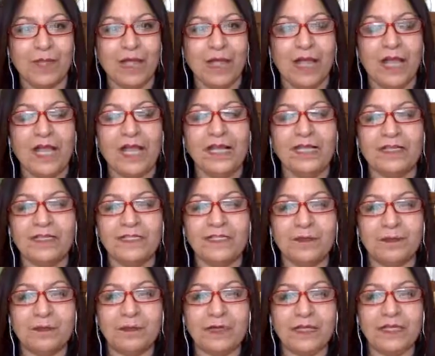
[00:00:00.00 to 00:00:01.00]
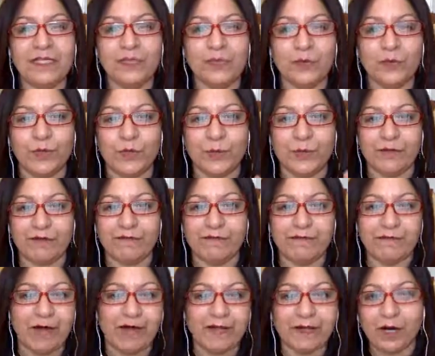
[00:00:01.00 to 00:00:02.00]
It's the place where we
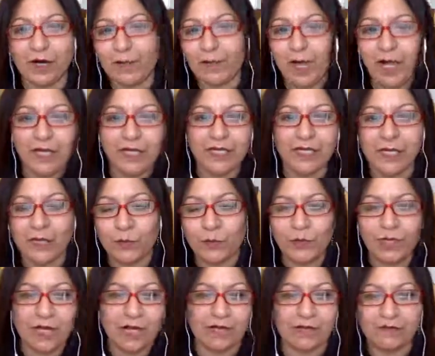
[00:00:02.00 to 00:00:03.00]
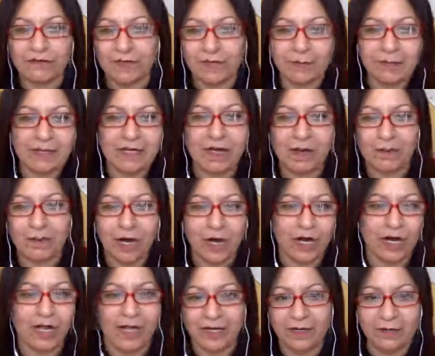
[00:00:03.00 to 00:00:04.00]
fight our body and we kind of like become
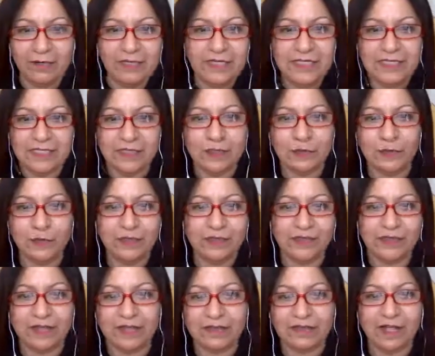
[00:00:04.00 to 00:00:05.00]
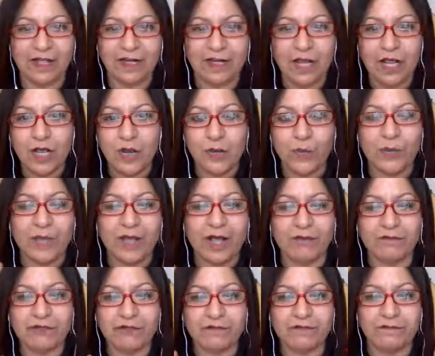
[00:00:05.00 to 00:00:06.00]
our enemies, and we think that we
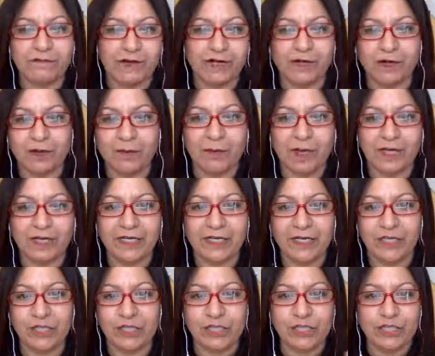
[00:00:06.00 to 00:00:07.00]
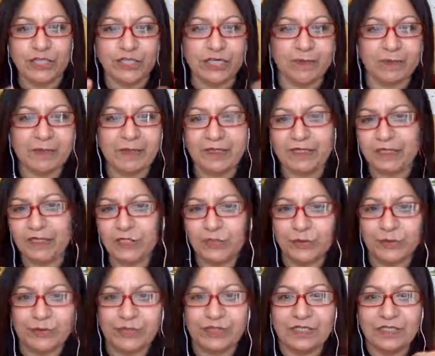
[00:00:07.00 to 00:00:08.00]
have to fight our body and shape it
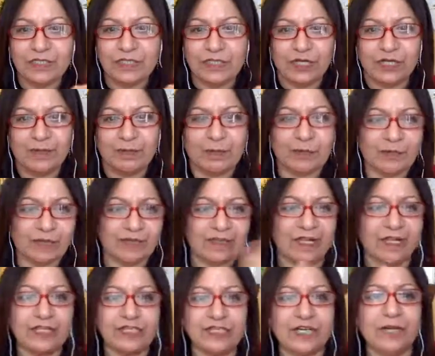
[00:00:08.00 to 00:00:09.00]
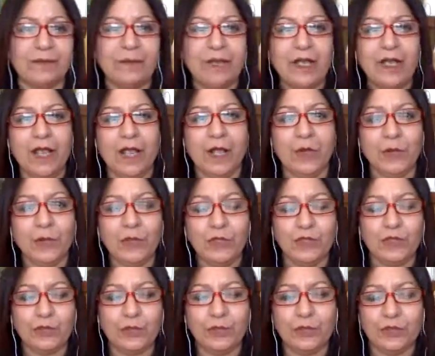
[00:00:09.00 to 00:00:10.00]
into this shape or that shape, and we
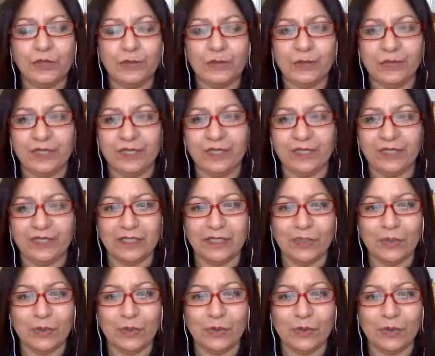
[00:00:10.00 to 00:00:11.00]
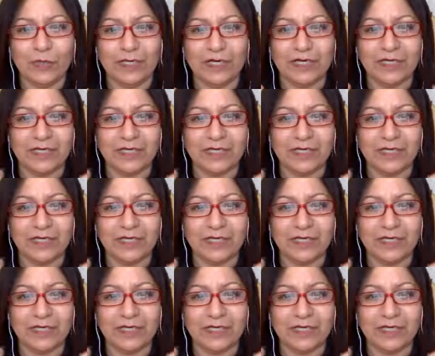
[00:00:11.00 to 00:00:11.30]
do it with, you know, like